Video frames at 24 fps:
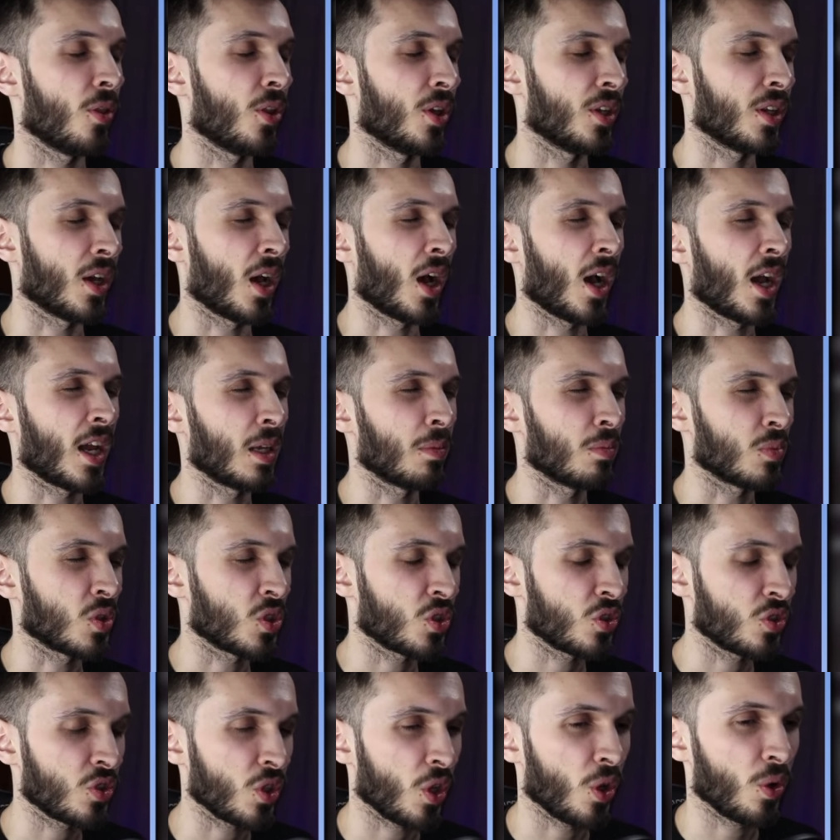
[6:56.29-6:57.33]
that I am
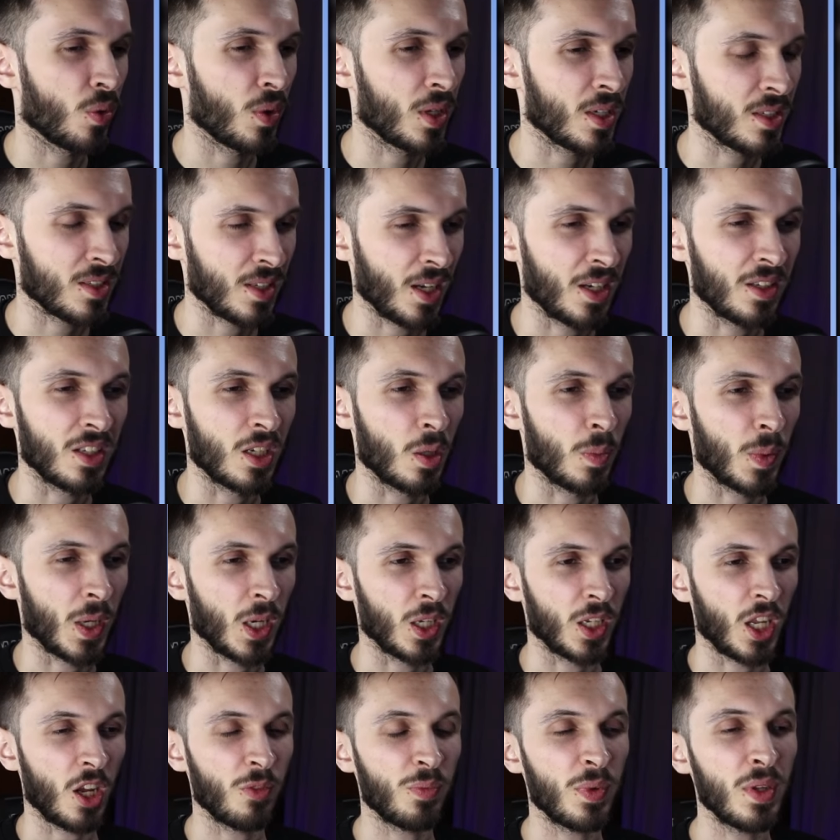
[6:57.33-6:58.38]
so excited
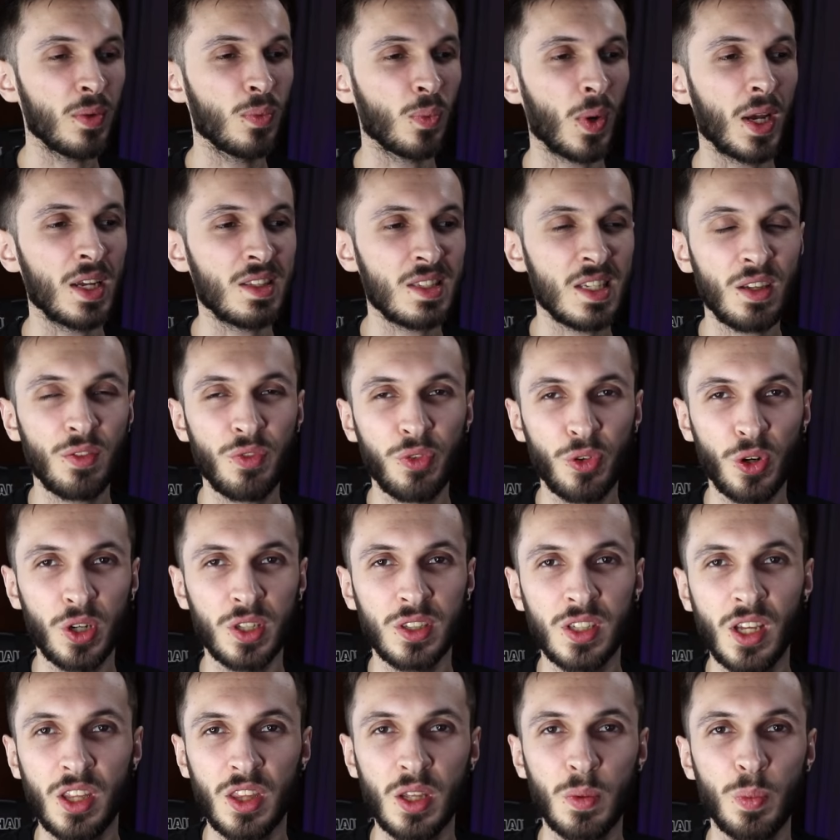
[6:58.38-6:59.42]
about. I've been waiting for
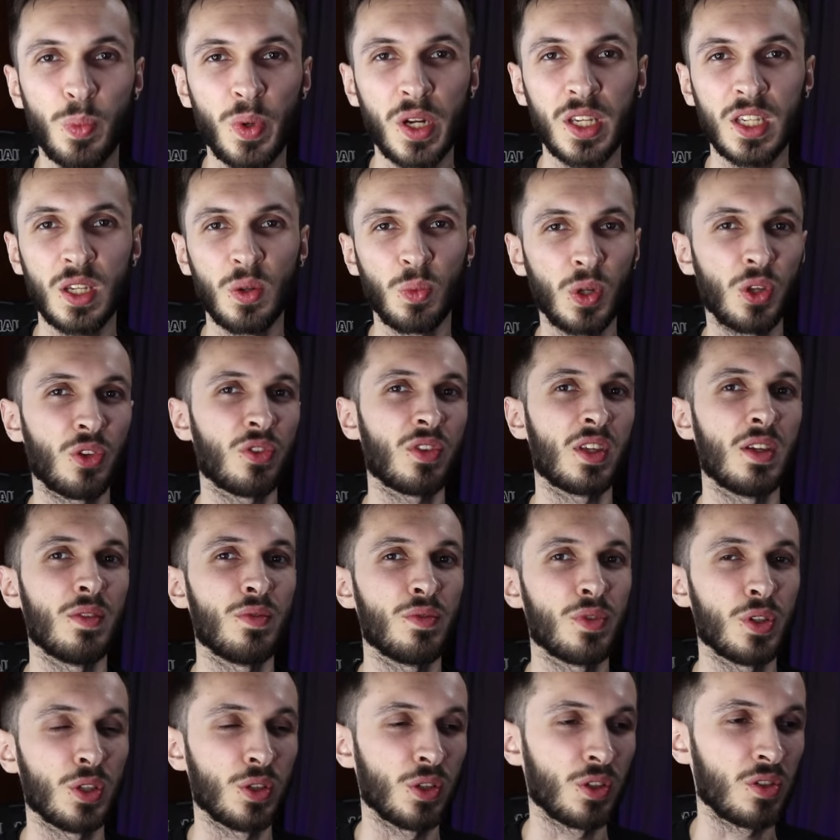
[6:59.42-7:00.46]
another Breaking Wheel skin
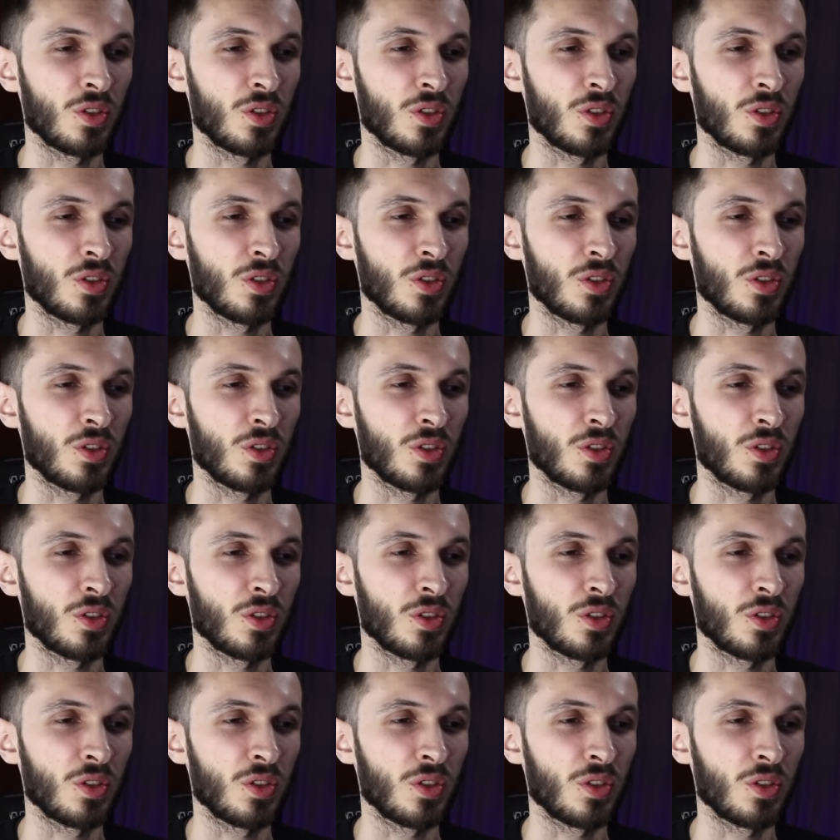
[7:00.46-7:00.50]
for a